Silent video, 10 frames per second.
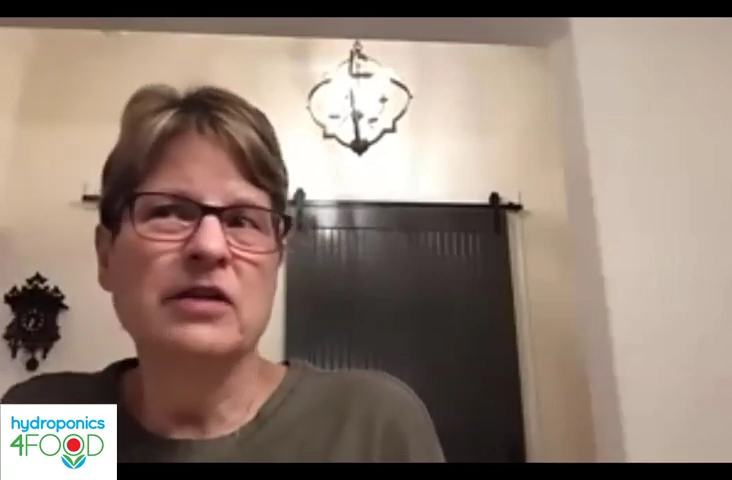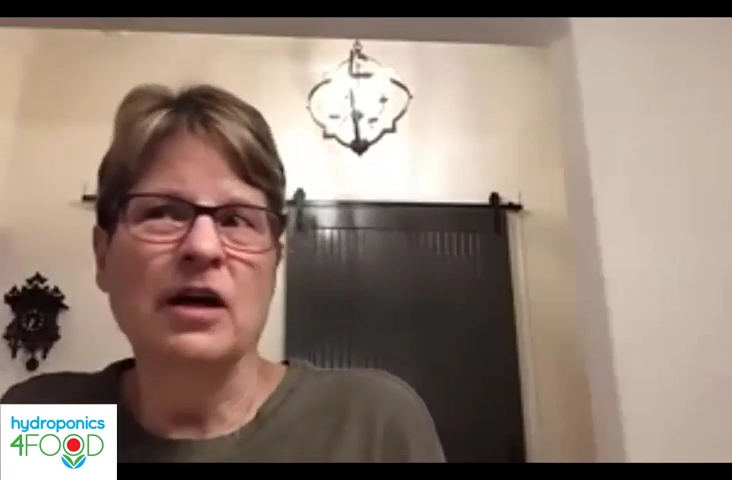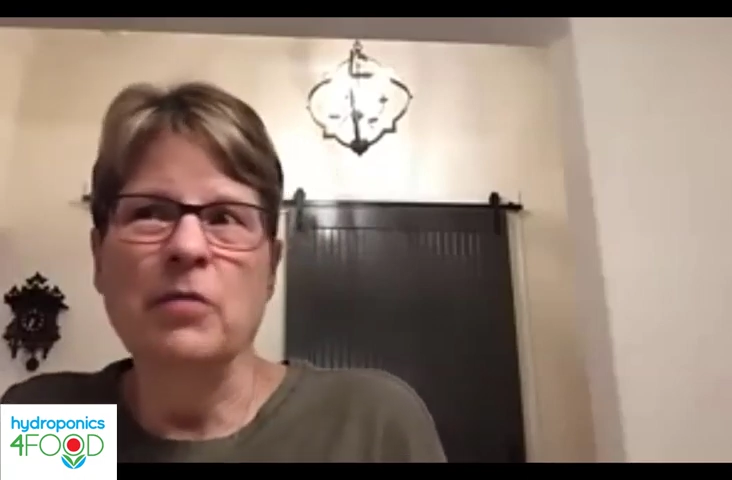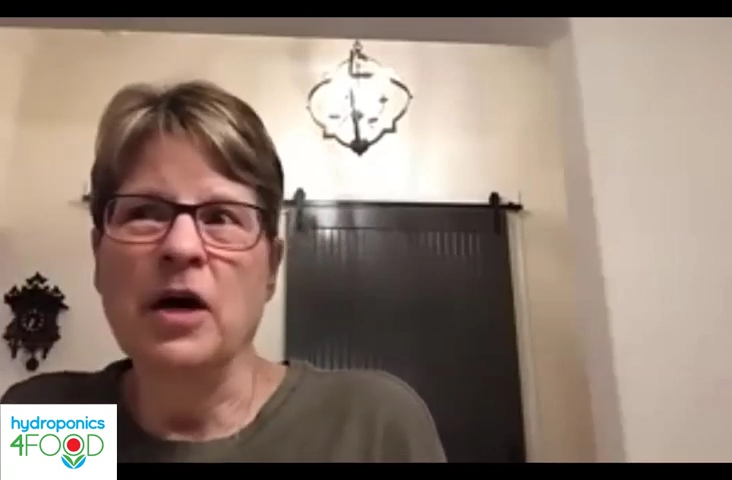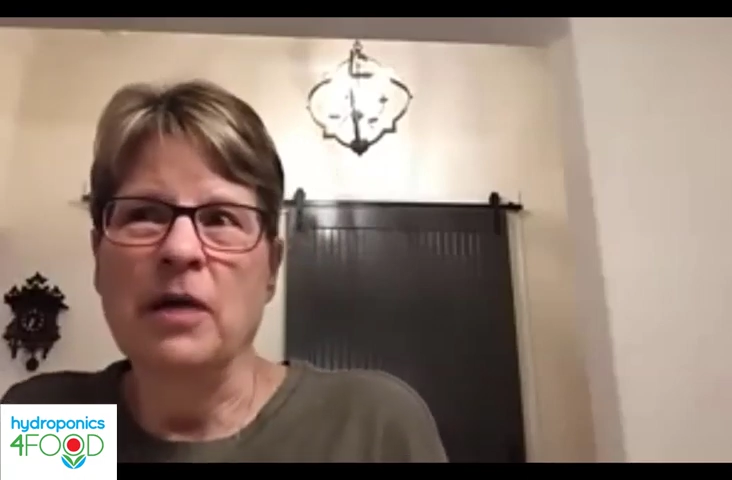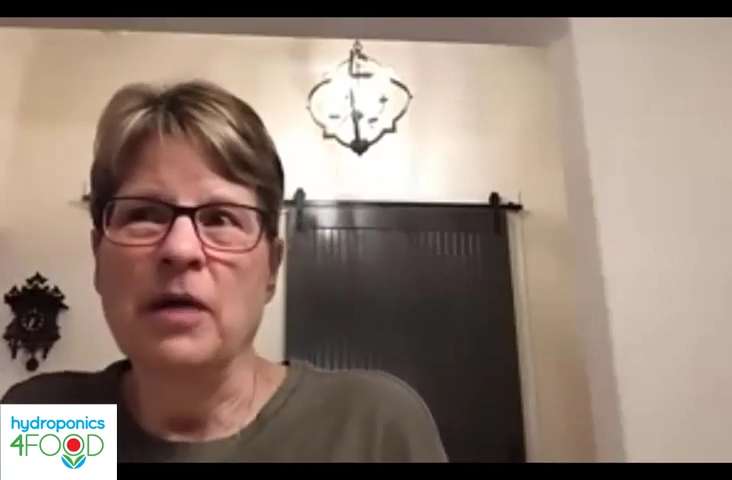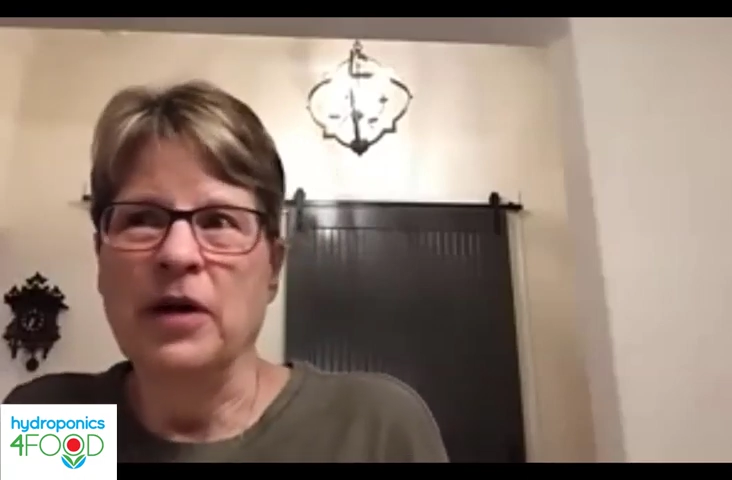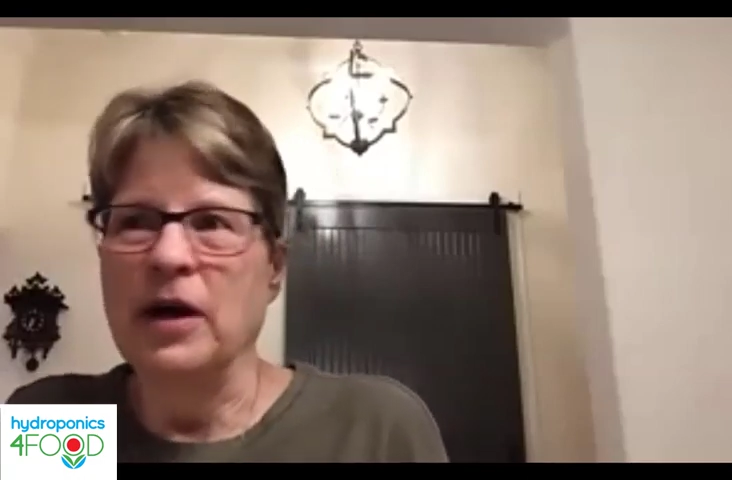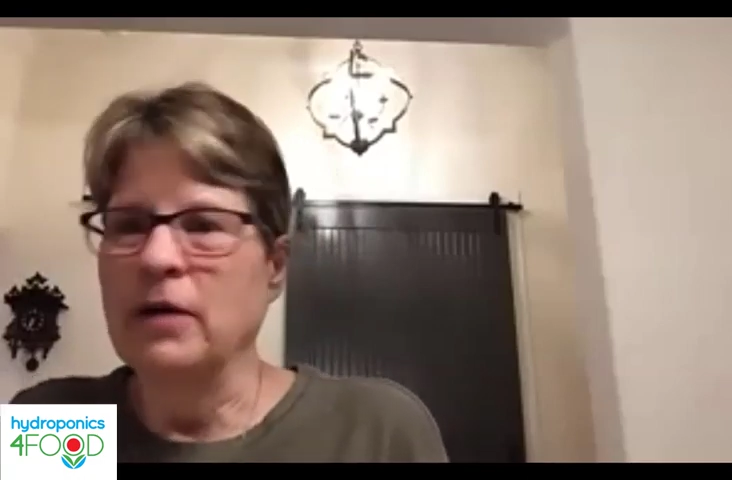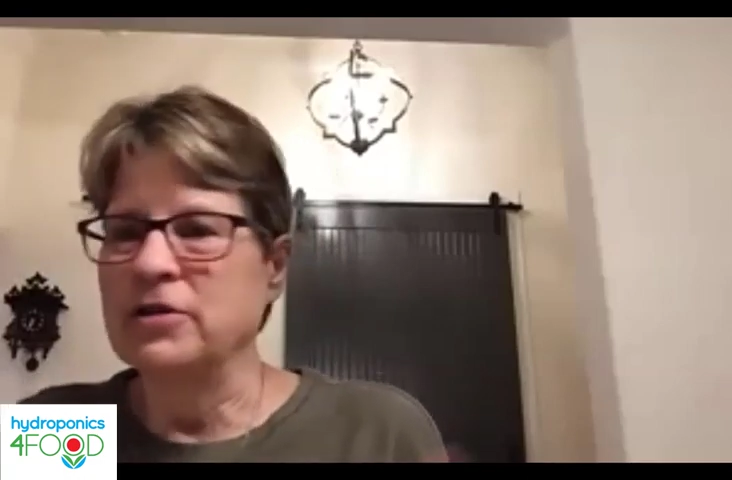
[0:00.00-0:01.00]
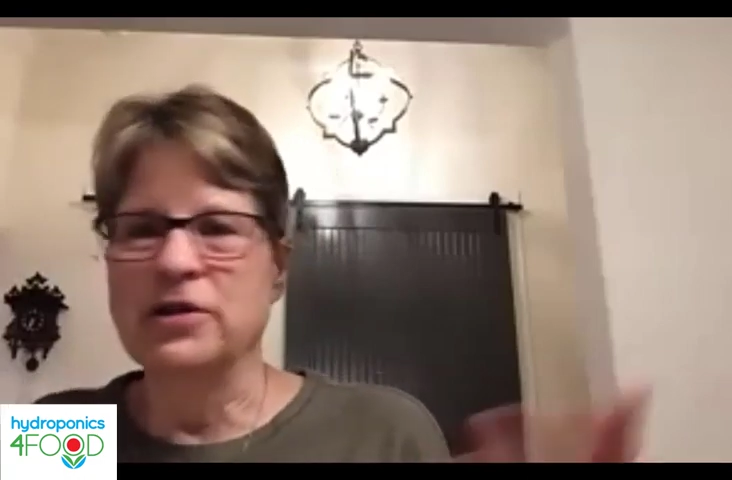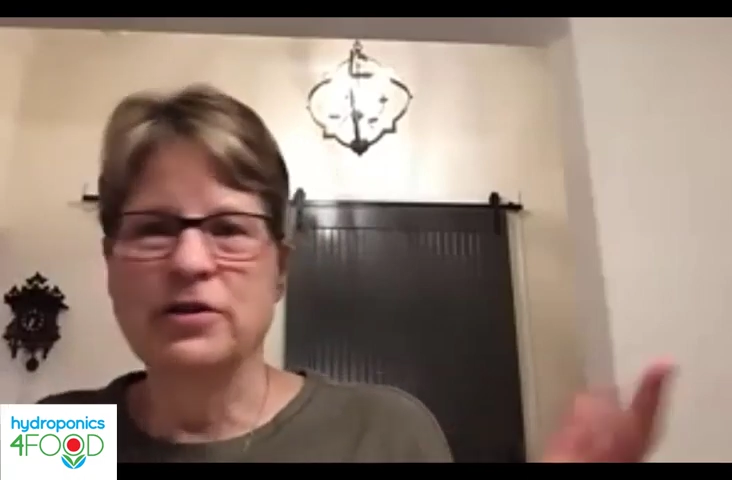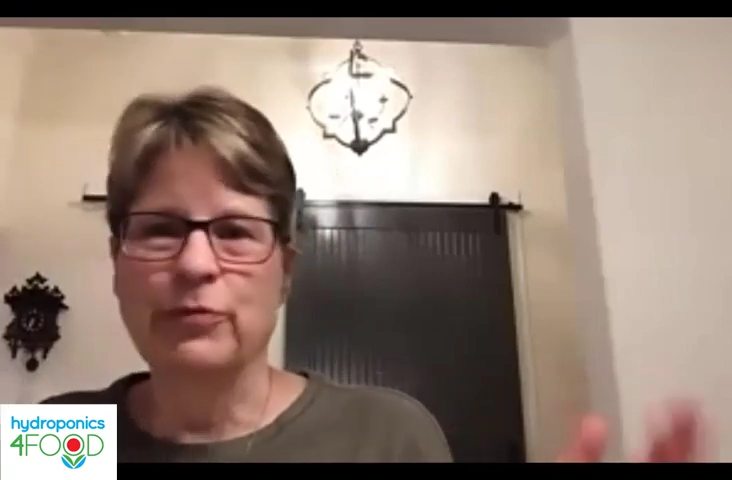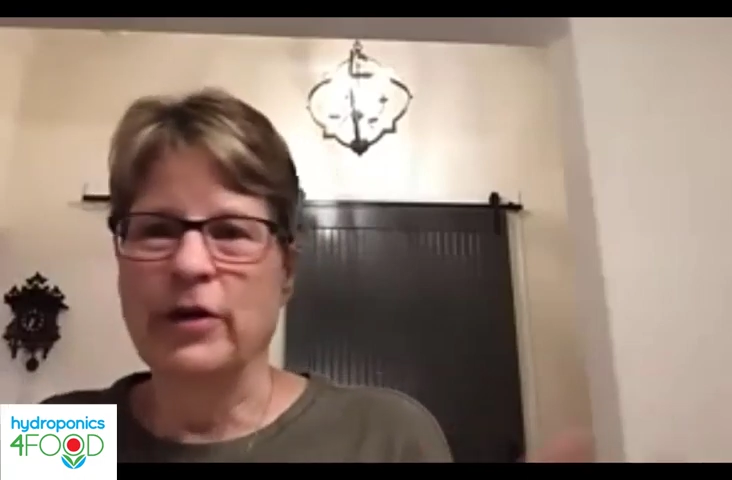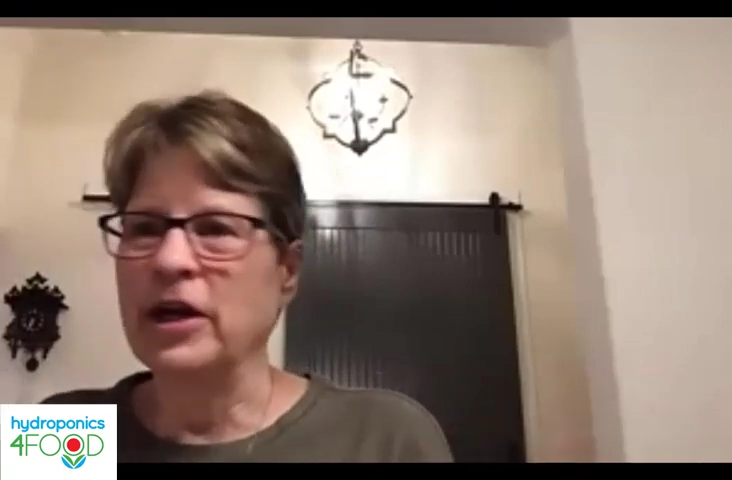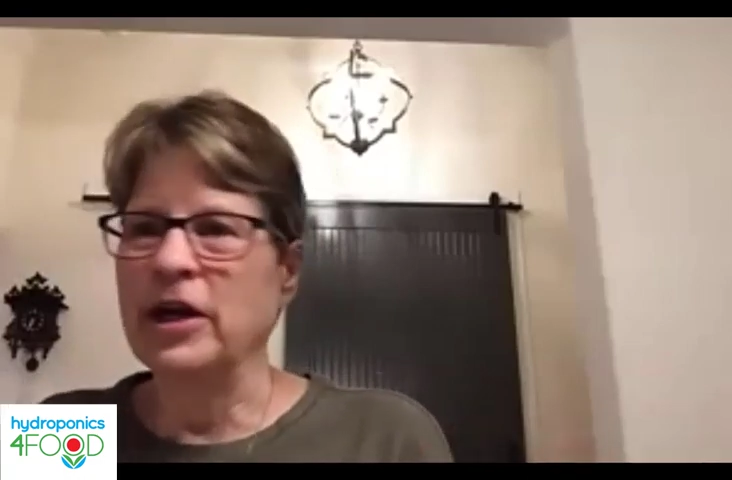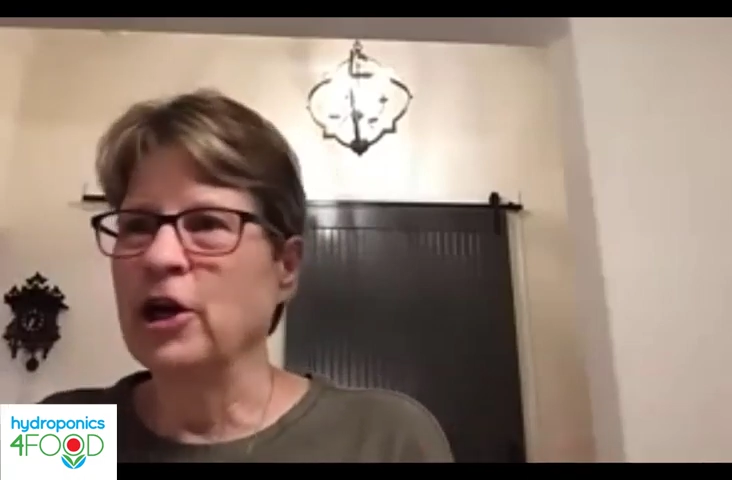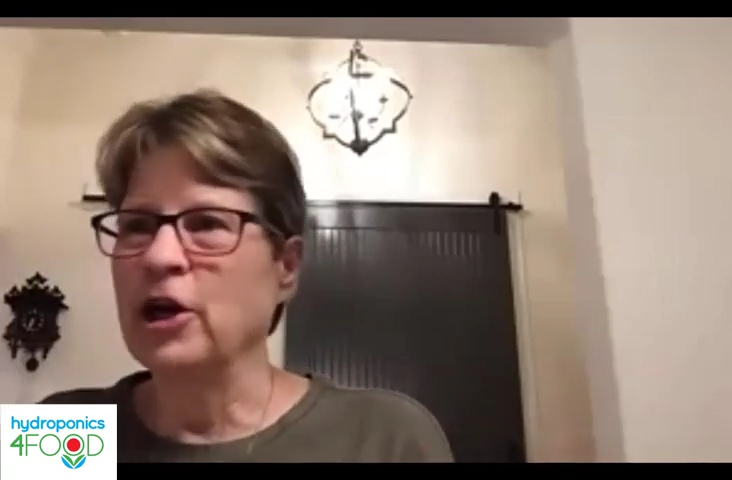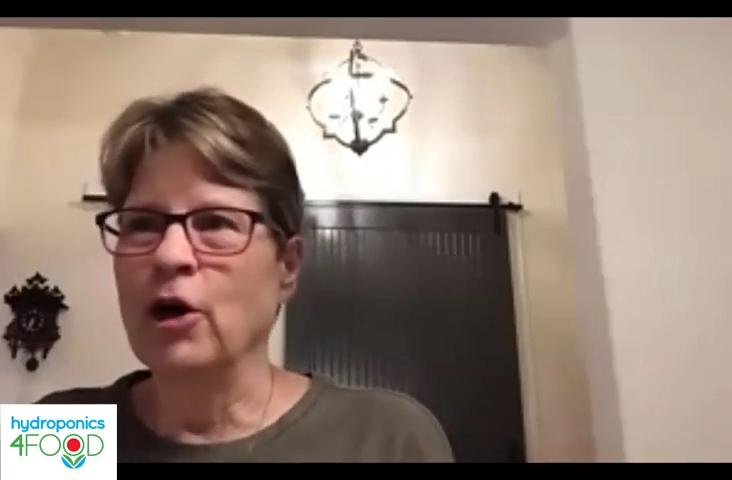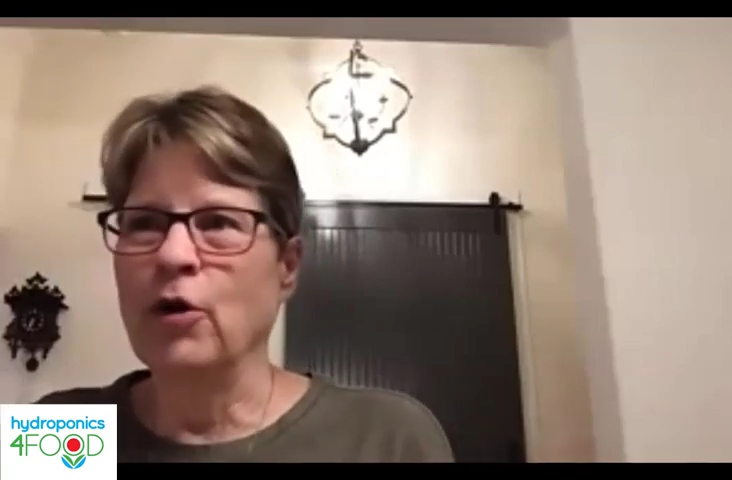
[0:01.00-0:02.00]
come up and I was just ready to
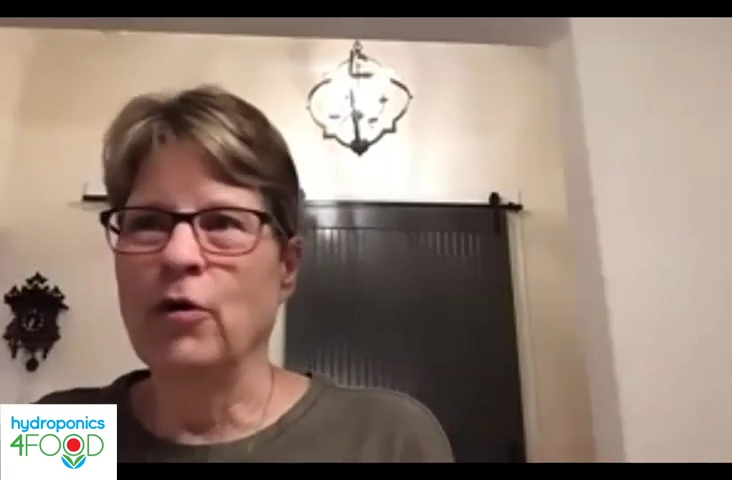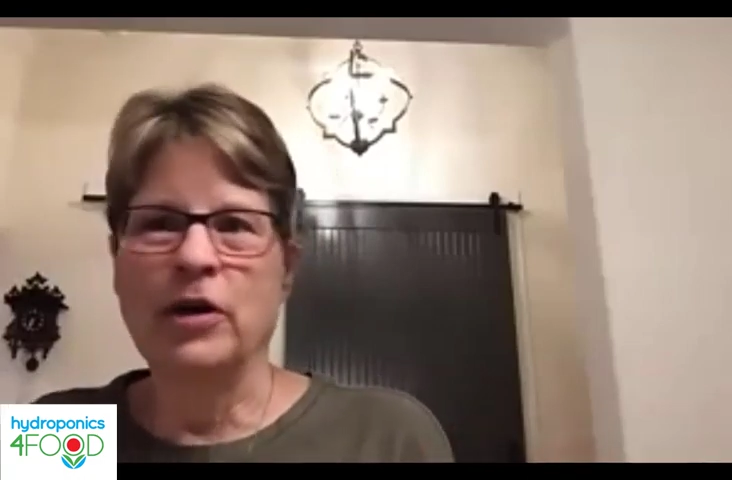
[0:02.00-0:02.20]
go.